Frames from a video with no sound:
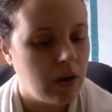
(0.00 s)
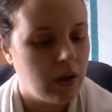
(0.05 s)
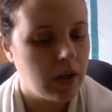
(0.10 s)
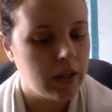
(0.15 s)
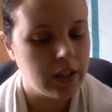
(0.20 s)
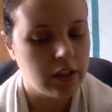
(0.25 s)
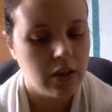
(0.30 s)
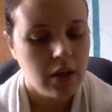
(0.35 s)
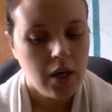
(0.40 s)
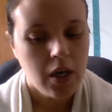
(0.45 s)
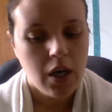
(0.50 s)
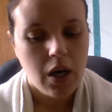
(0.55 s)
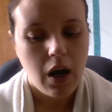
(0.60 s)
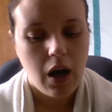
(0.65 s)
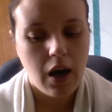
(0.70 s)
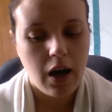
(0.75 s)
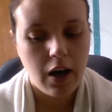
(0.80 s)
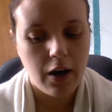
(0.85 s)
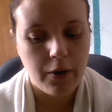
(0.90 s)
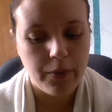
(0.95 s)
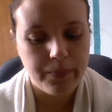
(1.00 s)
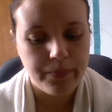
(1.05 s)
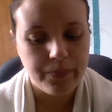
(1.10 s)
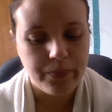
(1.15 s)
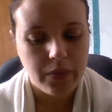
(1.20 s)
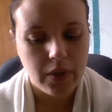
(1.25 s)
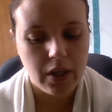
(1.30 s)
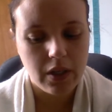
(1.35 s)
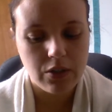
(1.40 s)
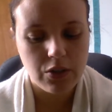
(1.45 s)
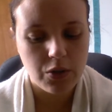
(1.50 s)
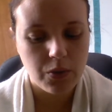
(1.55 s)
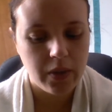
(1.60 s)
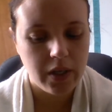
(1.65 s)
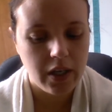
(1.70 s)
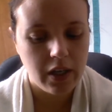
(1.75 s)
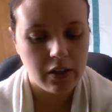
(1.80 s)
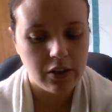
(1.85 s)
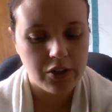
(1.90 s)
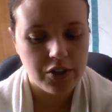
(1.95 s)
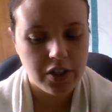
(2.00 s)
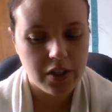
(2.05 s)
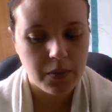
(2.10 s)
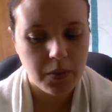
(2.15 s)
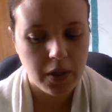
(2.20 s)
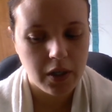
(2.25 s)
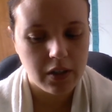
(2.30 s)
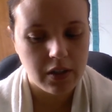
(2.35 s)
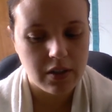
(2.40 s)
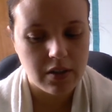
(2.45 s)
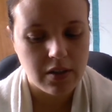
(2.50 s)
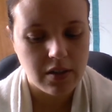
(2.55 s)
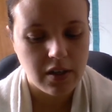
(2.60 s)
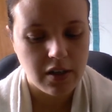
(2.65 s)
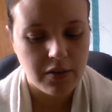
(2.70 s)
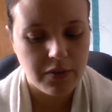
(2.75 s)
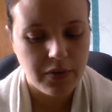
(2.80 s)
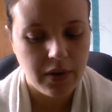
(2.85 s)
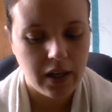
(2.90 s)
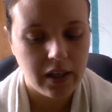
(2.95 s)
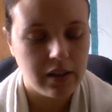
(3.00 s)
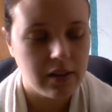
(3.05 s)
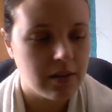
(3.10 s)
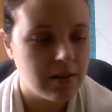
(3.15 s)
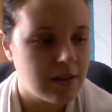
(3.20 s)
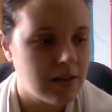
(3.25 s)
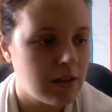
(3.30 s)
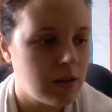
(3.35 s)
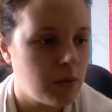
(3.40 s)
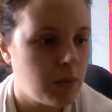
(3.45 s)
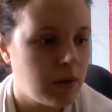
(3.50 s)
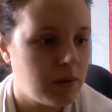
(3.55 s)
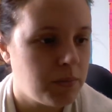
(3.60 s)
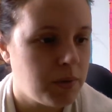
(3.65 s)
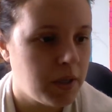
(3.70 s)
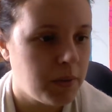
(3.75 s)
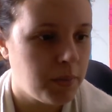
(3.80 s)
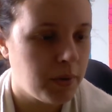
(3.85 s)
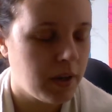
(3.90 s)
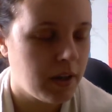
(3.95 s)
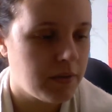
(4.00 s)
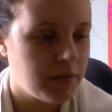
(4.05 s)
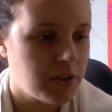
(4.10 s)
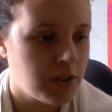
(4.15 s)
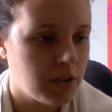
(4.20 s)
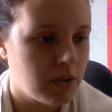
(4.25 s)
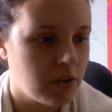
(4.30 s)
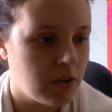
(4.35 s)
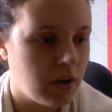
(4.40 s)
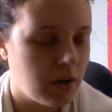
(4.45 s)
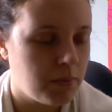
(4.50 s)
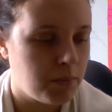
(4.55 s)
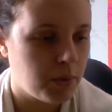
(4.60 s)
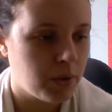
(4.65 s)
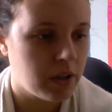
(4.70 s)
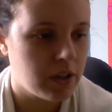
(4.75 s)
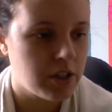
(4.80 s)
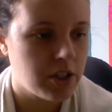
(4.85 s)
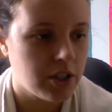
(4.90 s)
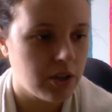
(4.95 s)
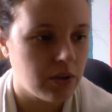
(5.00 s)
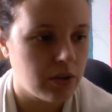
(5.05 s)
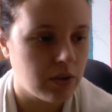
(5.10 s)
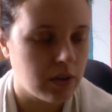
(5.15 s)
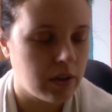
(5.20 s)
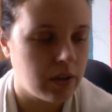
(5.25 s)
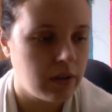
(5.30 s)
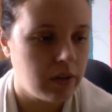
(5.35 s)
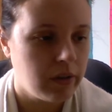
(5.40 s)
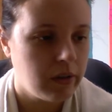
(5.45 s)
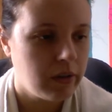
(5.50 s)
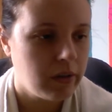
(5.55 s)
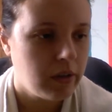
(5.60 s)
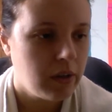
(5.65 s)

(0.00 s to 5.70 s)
Like, in doing energy work and stuff, I can see when people have unborn children.